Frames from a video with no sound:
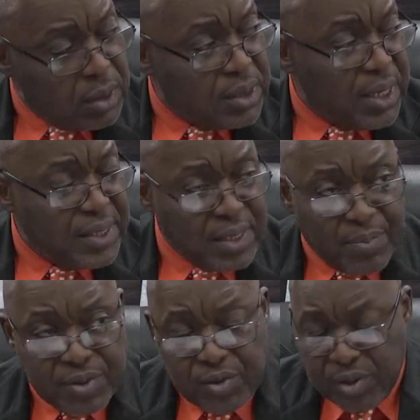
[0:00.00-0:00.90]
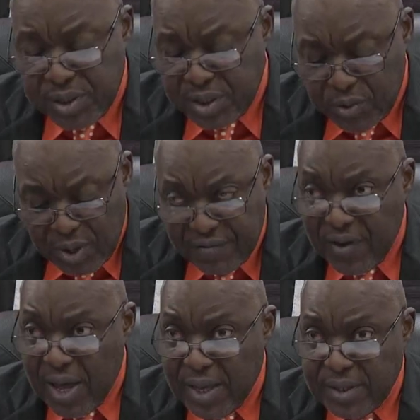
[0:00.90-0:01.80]
take this opportunity to
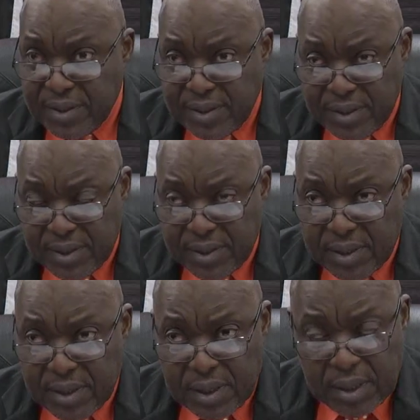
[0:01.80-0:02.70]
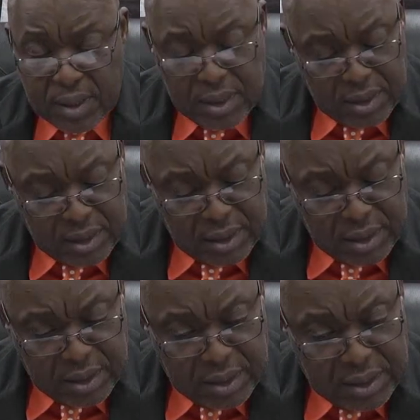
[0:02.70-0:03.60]
advise
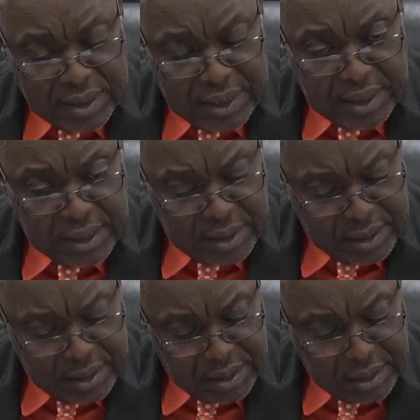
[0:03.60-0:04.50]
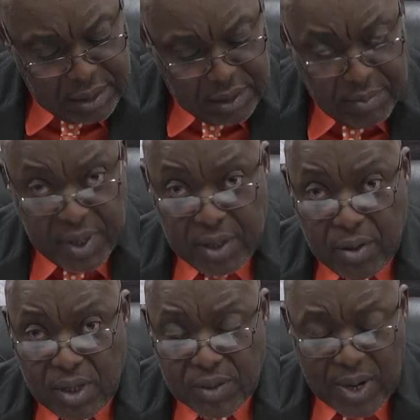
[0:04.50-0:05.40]
the
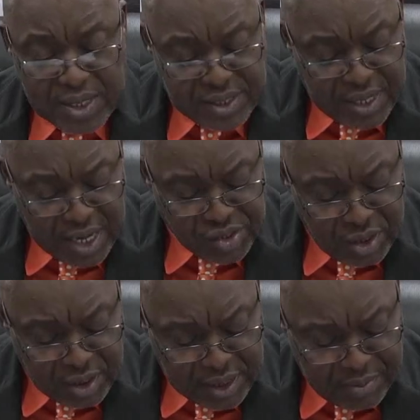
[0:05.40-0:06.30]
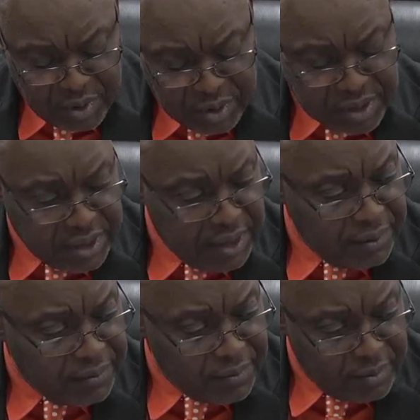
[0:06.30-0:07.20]
Tobago as well as the national community
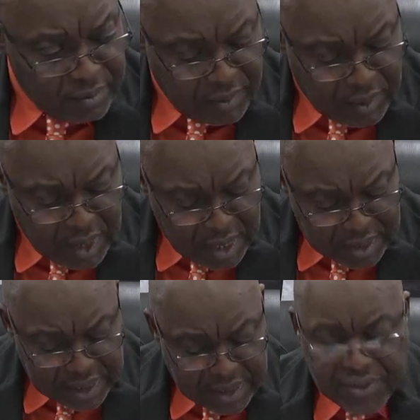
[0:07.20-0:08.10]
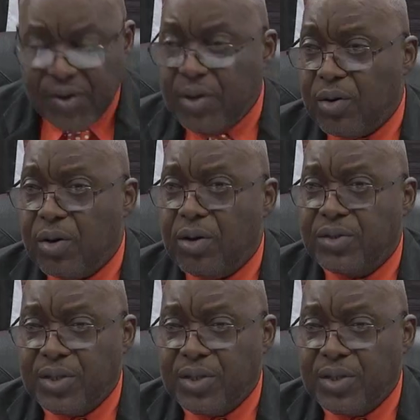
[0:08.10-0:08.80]
that at 3 o'clock